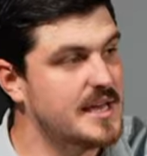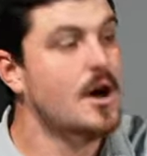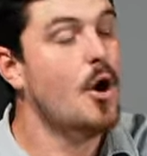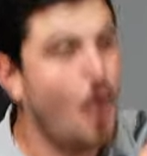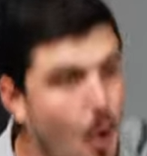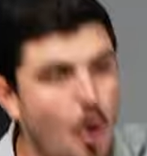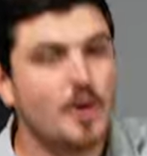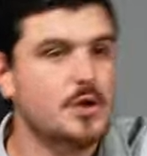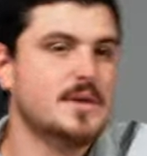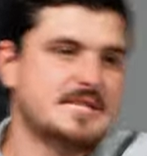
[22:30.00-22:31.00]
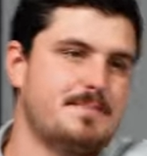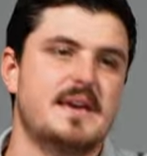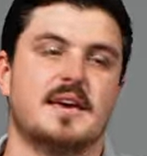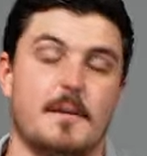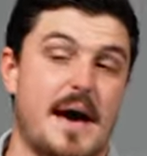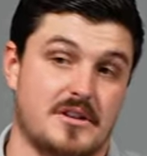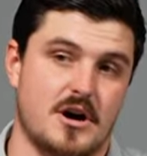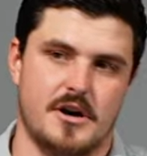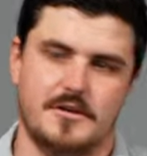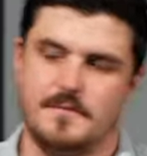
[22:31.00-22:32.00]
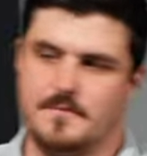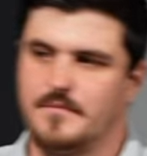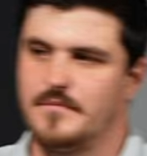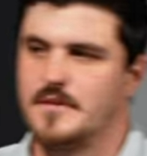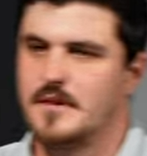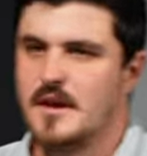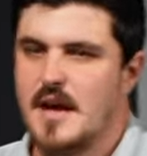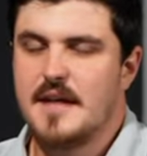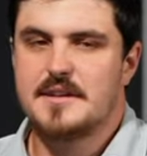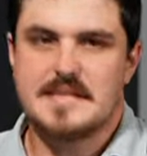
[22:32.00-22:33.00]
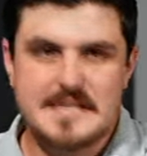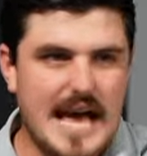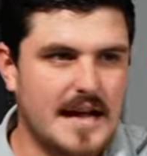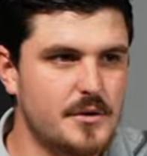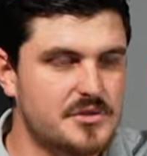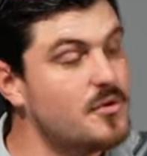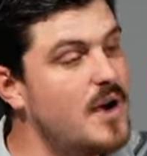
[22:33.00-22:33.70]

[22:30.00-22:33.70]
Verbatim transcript: or you are speaking about God. That's exactly what the writer of the